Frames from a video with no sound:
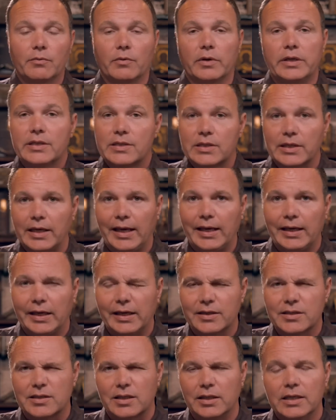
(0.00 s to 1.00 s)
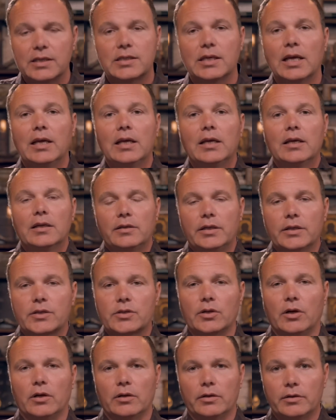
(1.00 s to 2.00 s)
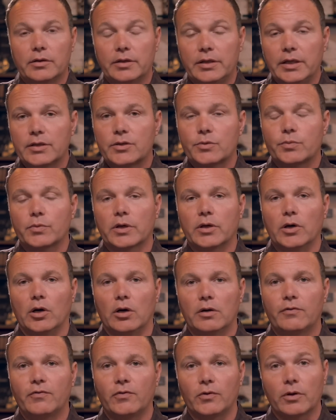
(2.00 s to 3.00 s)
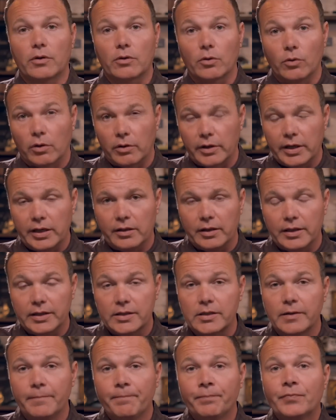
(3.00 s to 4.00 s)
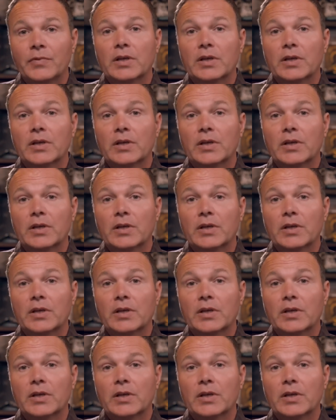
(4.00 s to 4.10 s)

And what he's saying is this dishonor, disregard for authority, this